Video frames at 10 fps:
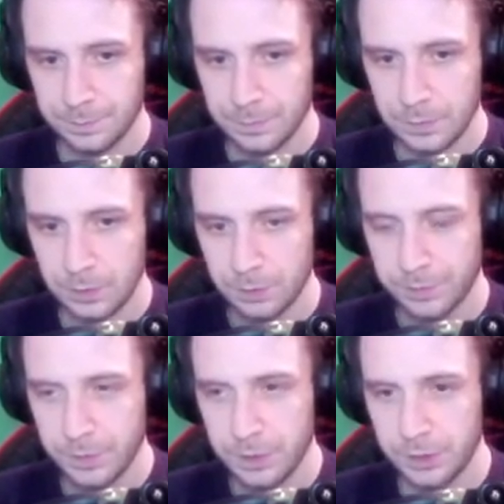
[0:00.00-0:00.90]
Go through the
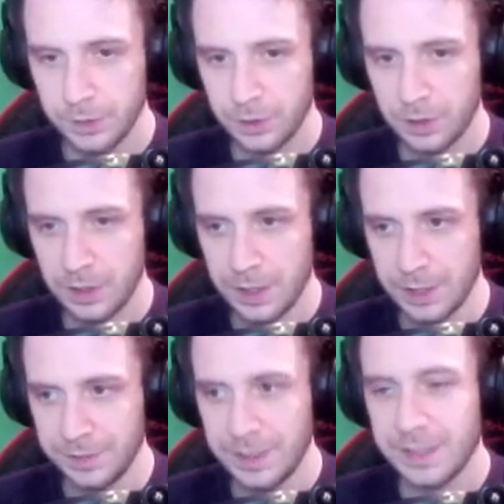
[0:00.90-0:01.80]
door, and
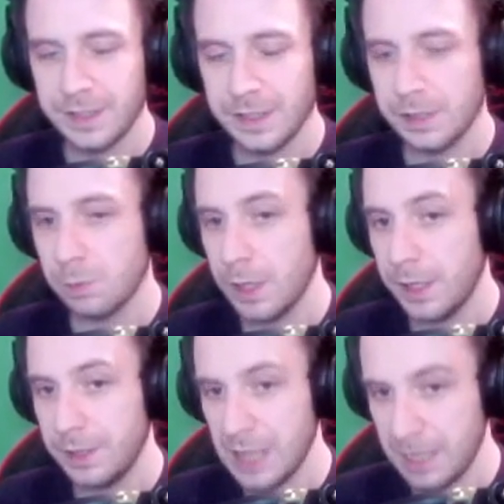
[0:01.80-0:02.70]
this is where
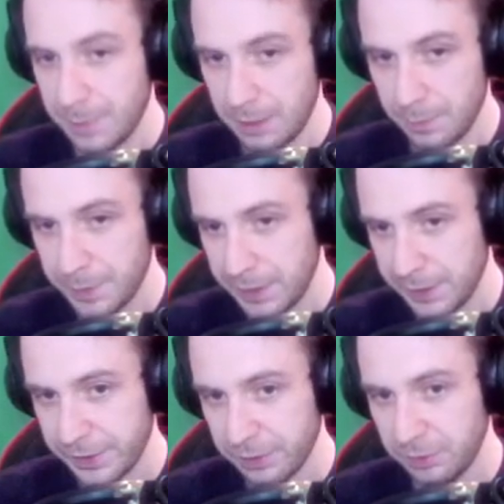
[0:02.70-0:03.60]
Nightmare appears. So
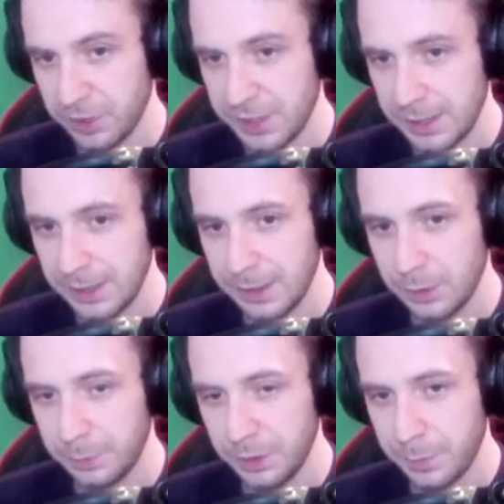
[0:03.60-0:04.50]
you see the little blue
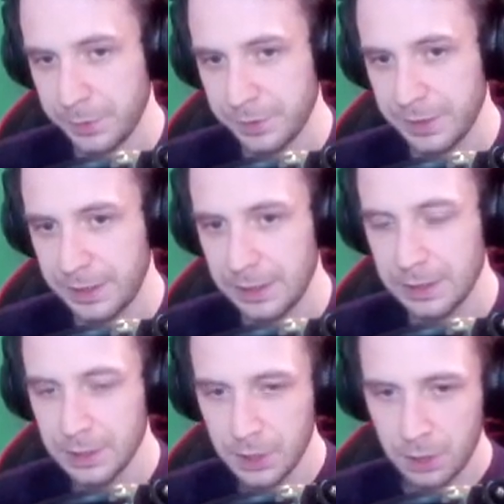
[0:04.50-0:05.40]
pool there.
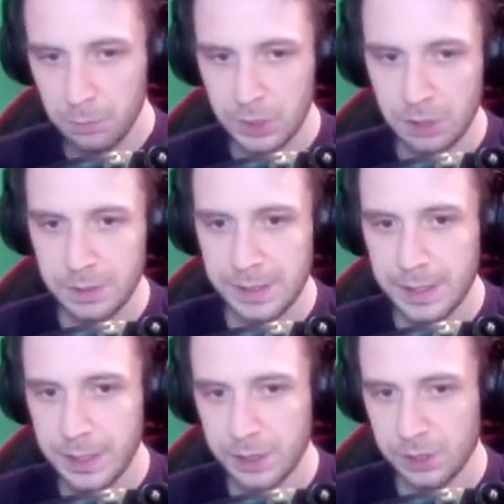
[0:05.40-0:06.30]
We're going to hit a
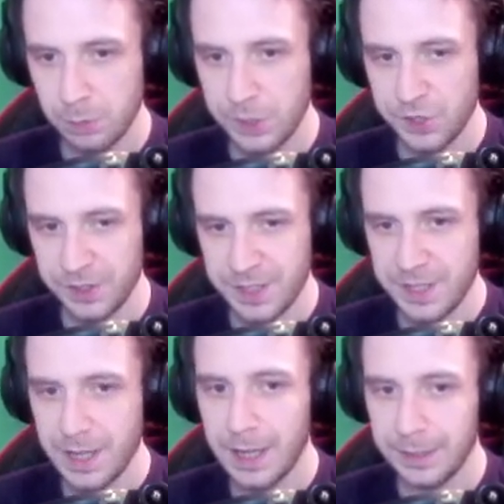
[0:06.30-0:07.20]
switch on the
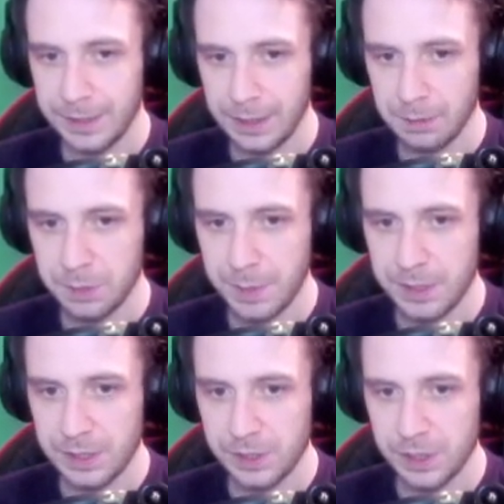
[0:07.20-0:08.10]
side here, which basically
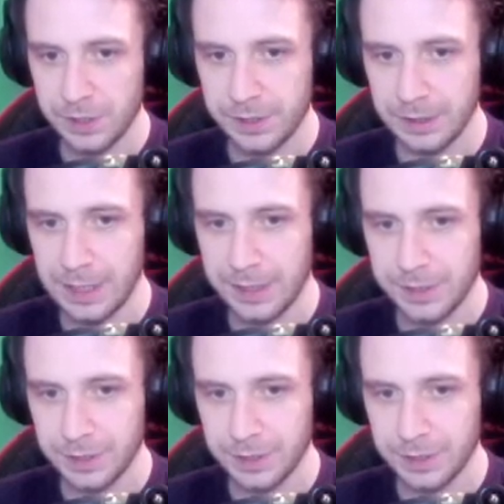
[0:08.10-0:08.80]
turns the lights on.